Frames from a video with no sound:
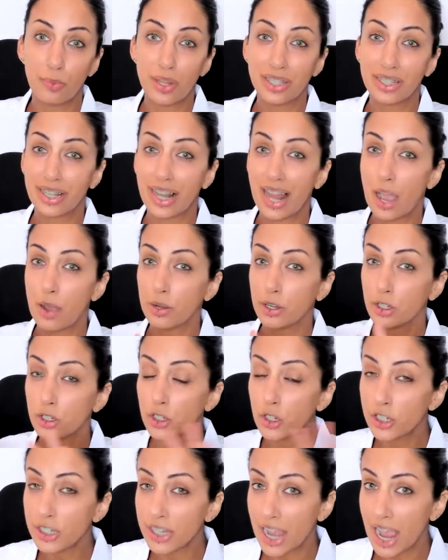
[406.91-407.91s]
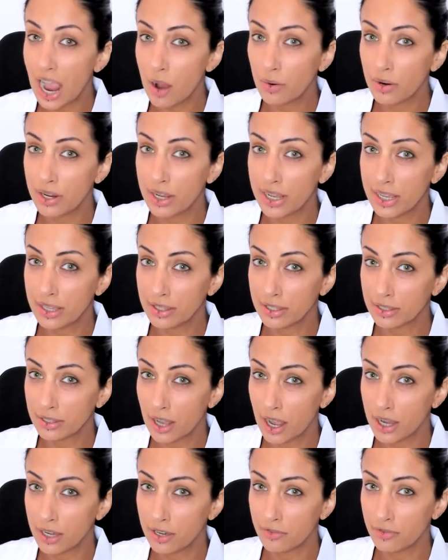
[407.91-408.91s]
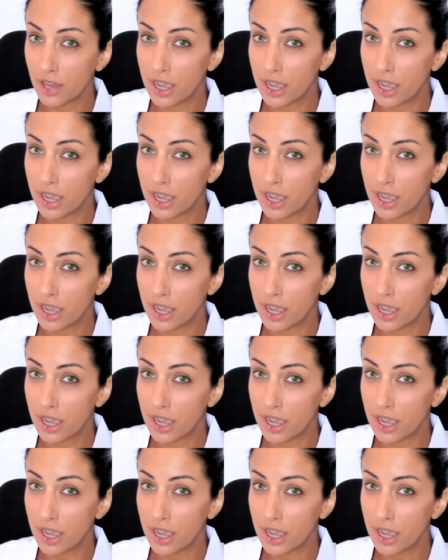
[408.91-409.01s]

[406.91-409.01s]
Please allow a good hour either side of